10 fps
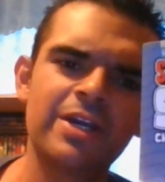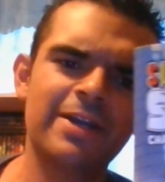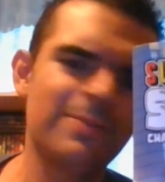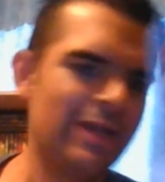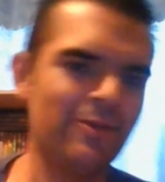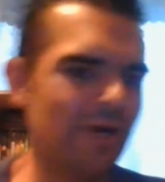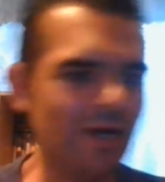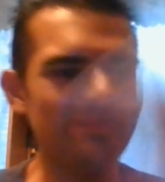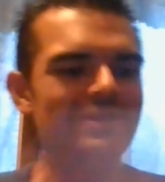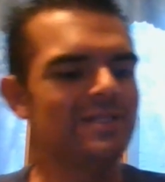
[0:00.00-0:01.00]
And I'm like,
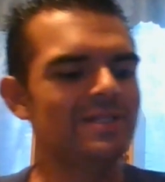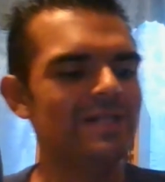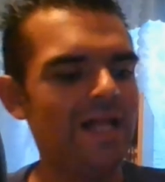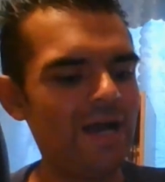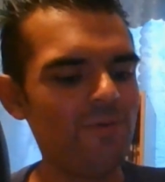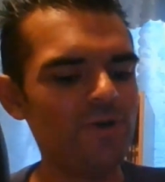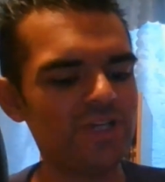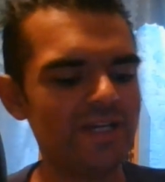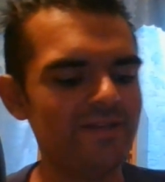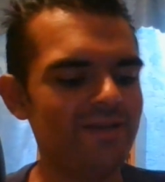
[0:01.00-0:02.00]
well, I wish
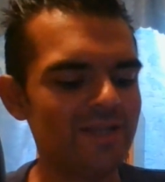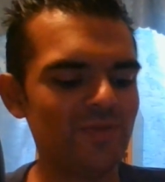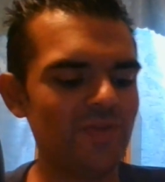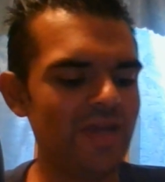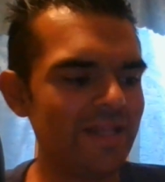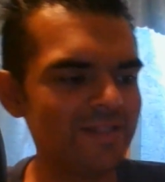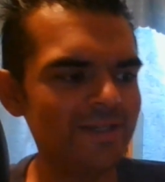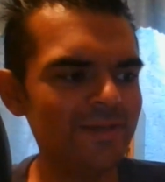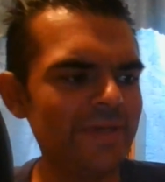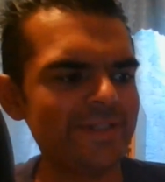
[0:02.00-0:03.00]
I can answer that
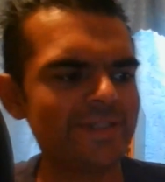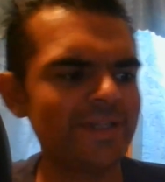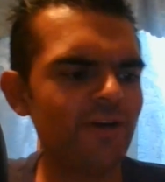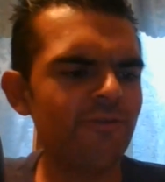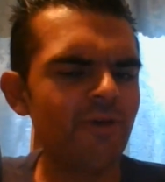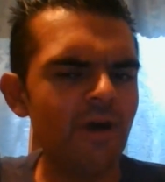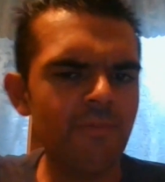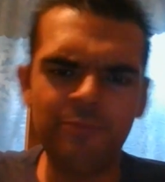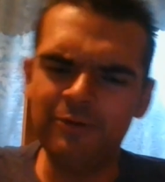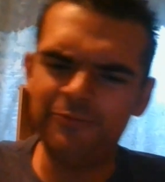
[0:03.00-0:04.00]
myself.
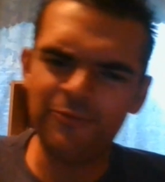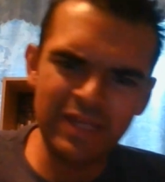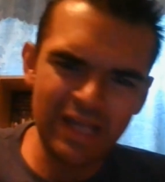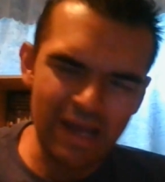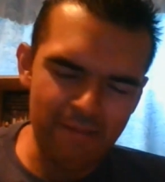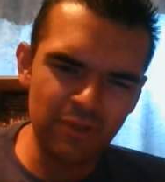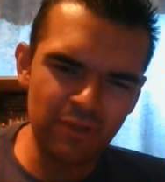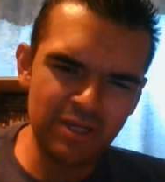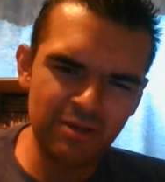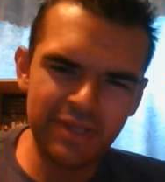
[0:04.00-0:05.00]
But for me, I'm only
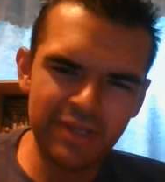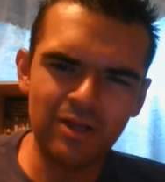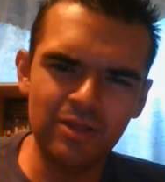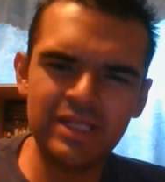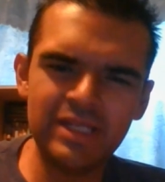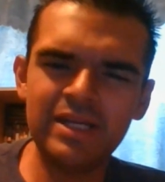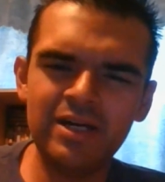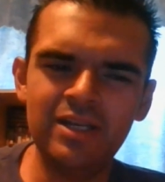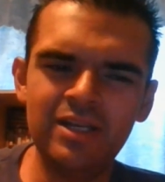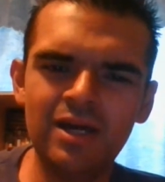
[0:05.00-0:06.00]
going to be calling it
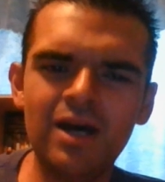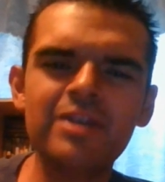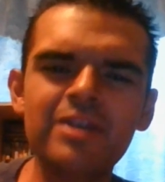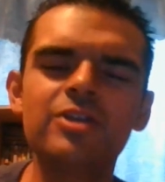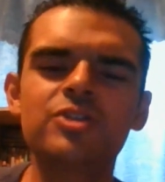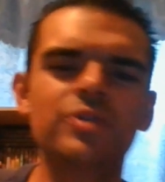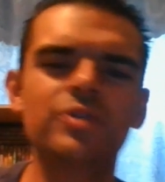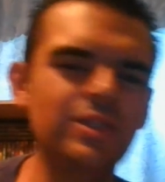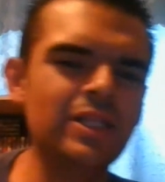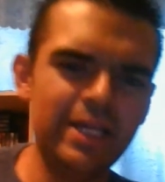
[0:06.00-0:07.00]
a nod to
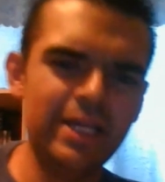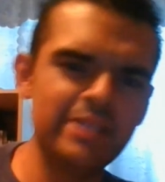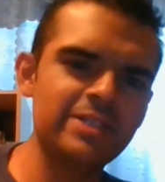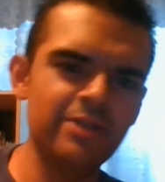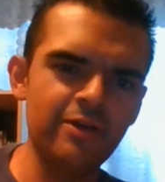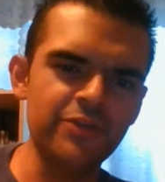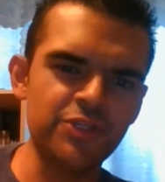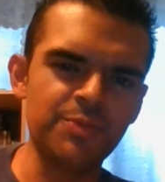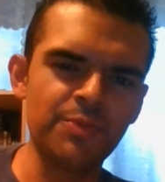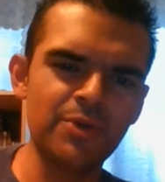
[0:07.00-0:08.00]
the likes of the
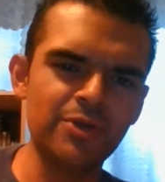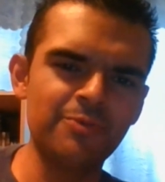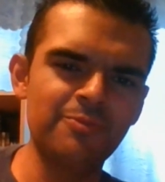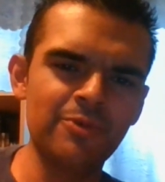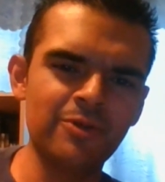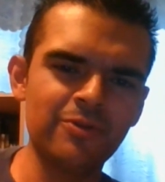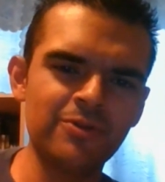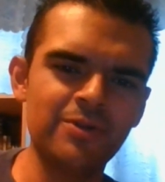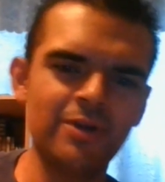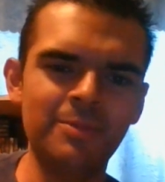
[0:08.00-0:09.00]
Super Mario
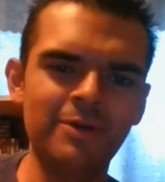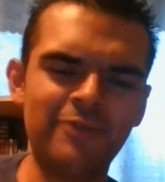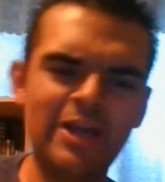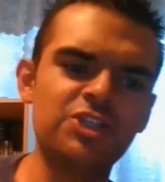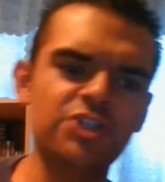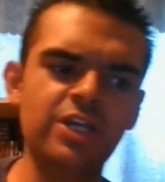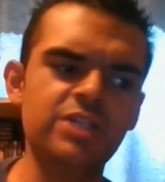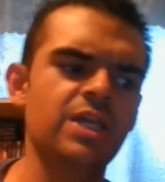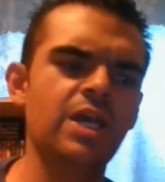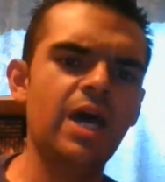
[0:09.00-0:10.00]
Brothers franchise.